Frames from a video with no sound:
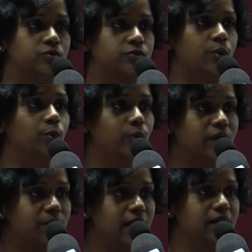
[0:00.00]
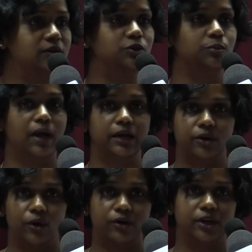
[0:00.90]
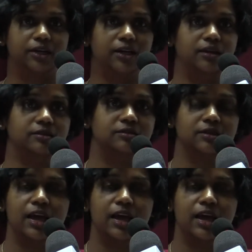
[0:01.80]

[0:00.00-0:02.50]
from women to minorities.